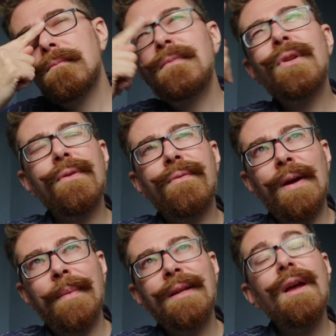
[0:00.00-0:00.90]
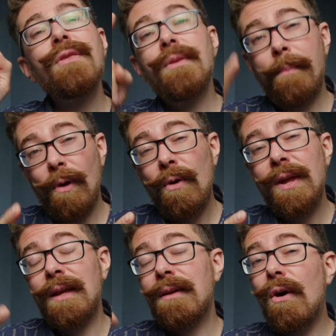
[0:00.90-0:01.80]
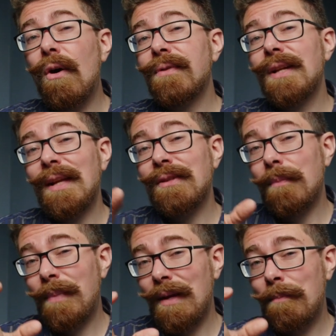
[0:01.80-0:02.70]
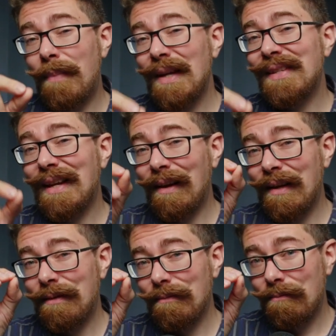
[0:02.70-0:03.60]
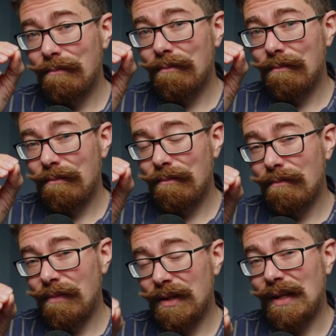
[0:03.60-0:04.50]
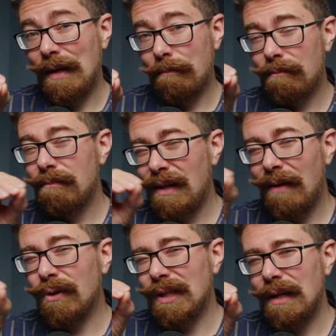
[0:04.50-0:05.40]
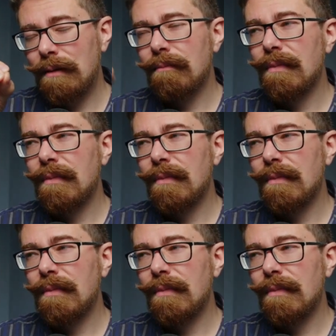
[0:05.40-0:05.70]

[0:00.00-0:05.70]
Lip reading: not the framing, the blocking often ends up being basically the same, give or take.